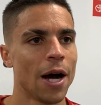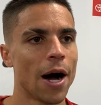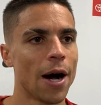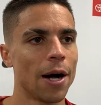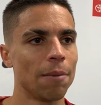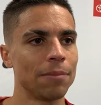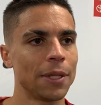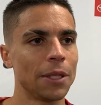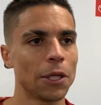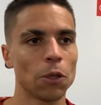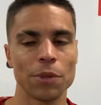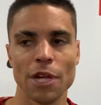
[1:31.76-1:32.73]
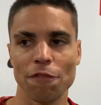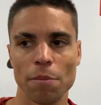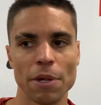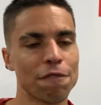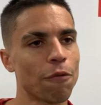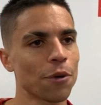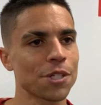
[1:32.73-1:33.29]
um, he he'll definitely be
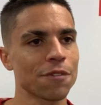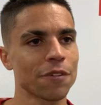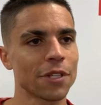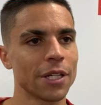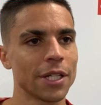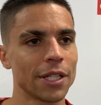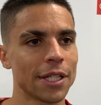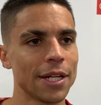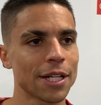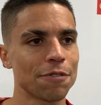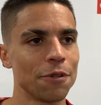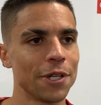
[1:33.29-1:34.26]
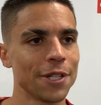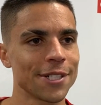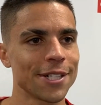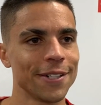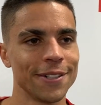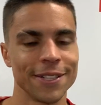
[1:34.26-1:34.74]
a force for the the next few years. So can